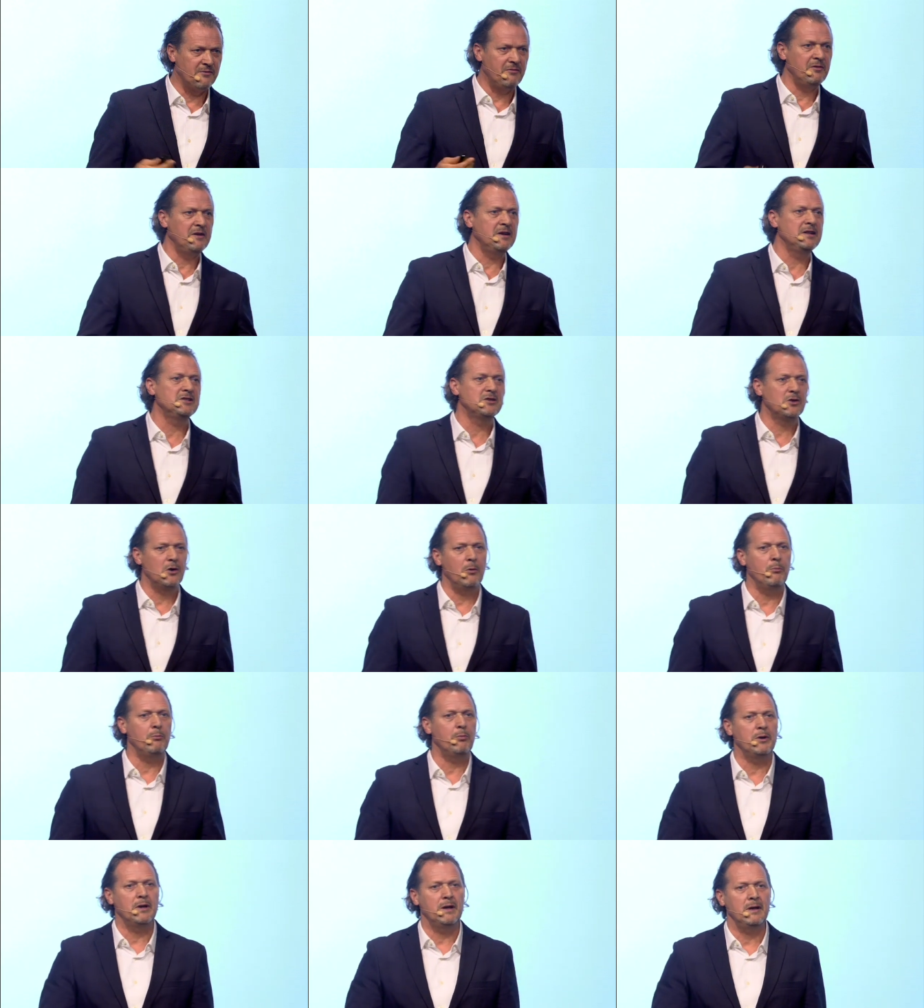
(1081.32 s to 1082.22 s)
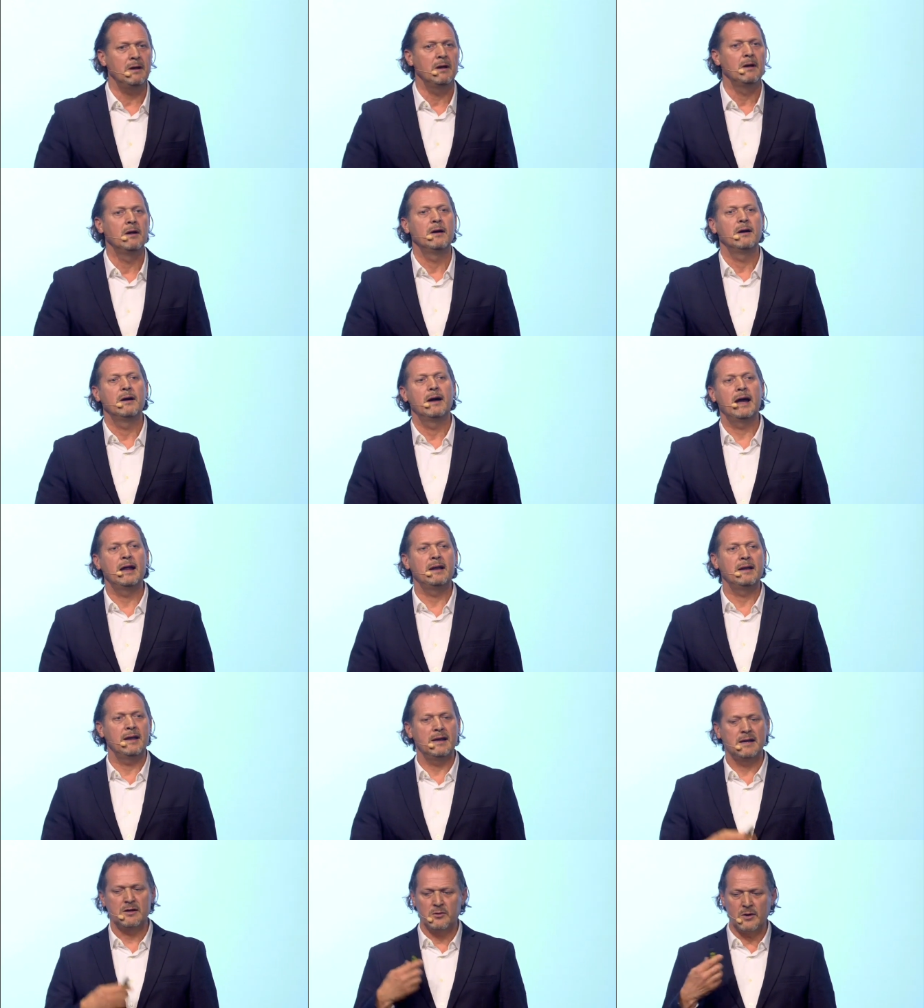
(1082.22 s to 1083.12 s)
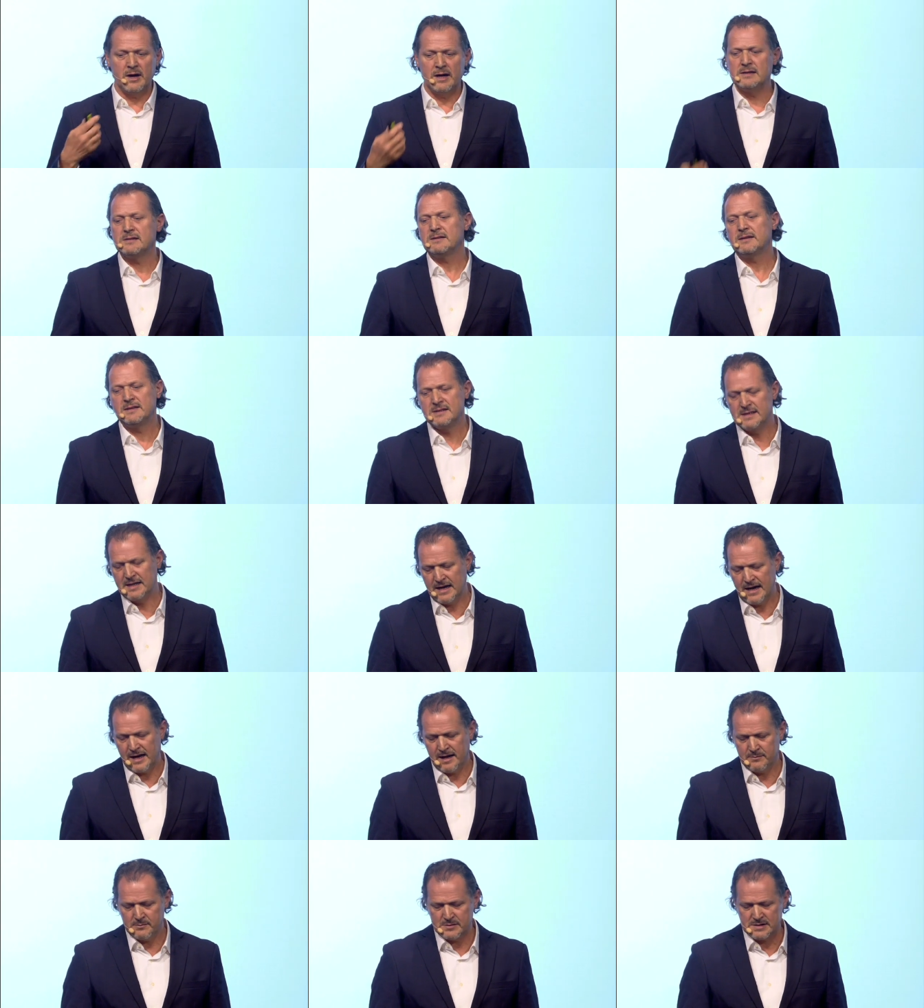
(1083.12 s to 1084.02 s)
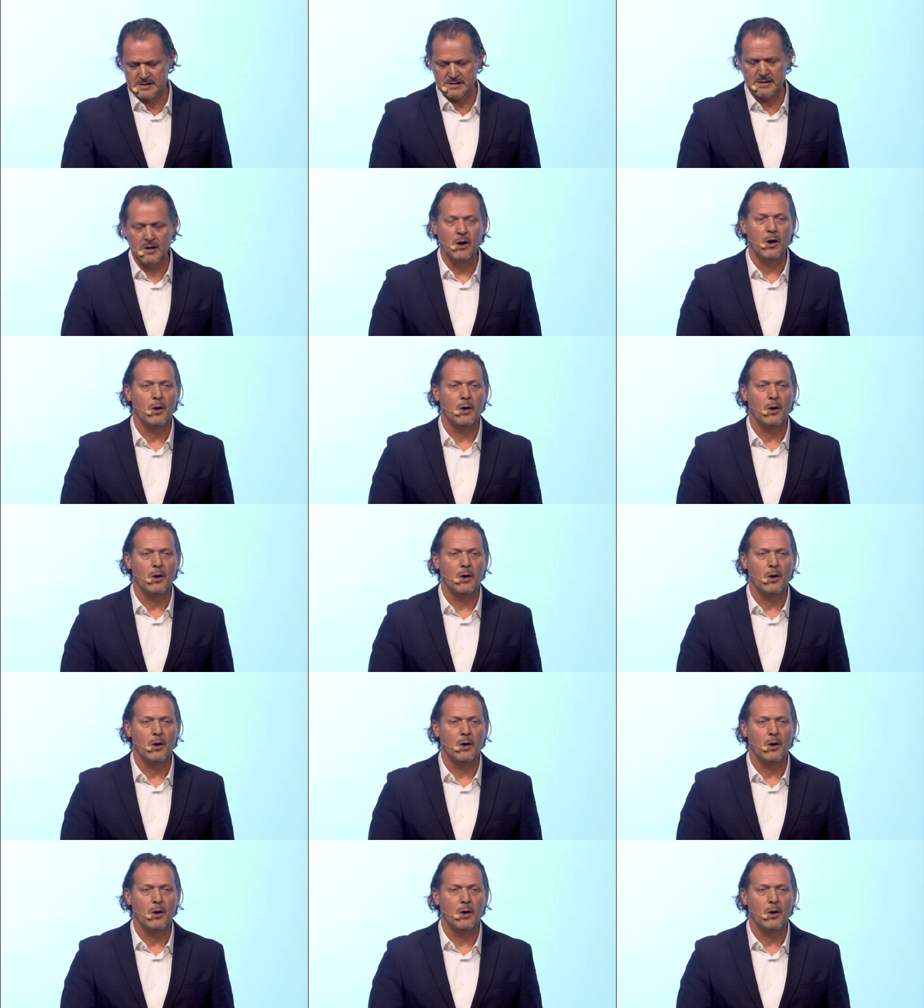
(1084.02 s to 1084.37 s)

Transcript: a Finnish company, and they created these games